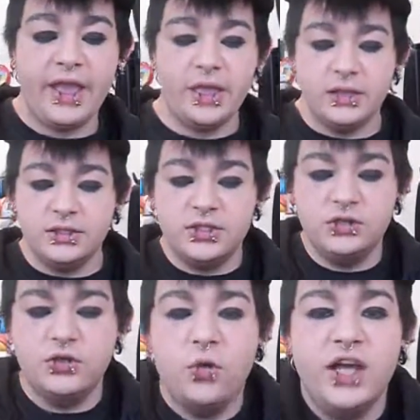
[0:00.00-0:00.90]
And
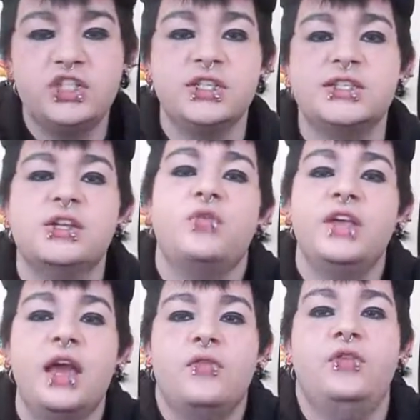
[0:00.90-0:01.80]
to the questions, I
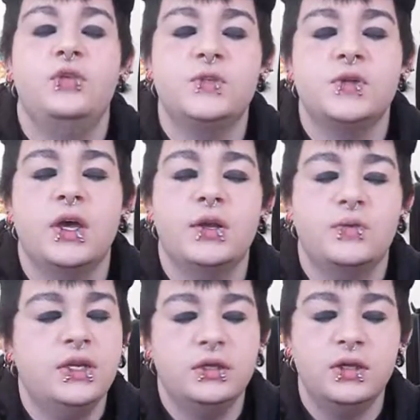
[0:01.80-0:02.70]
only got a few, so I
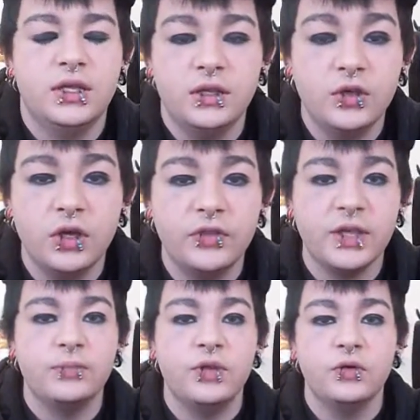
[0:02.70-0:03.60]
don't need to look on the
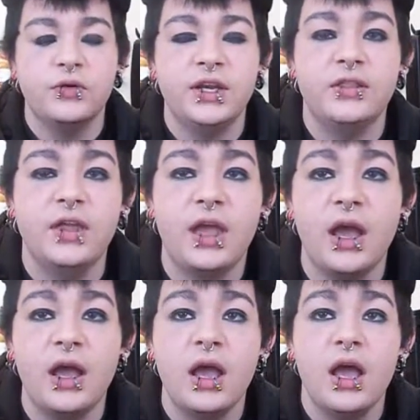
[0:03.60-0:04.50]
computer or
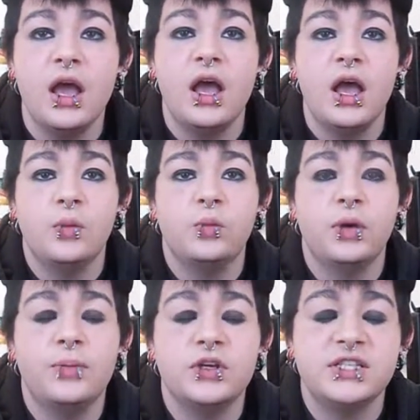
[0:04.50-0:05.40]
anything.
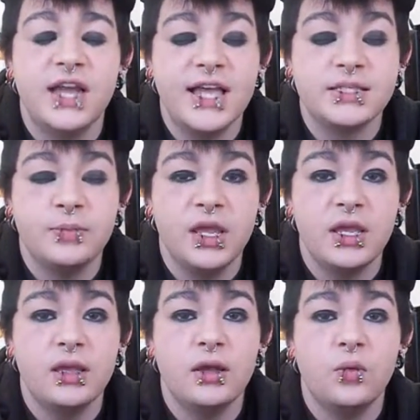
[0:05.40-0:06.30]
One person asked
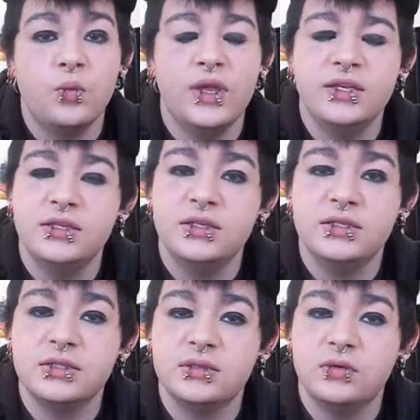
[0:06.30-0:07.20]
me,
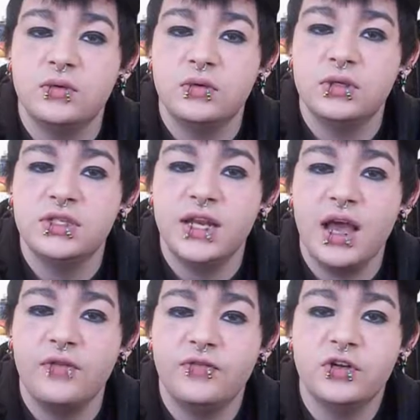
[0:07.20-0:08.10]
when did
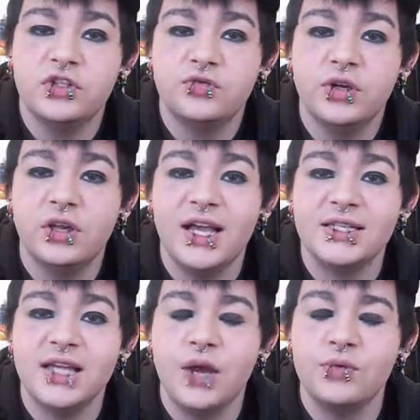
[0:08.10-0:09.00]
I first
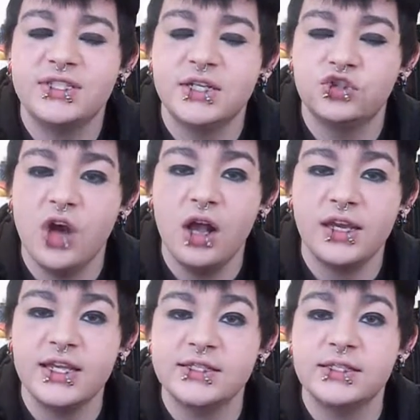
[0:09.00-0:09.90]
realize I was
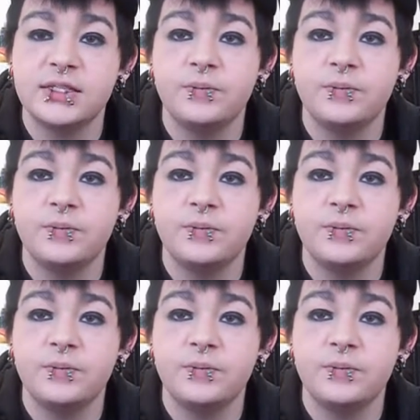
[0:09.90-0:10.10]
androgynous?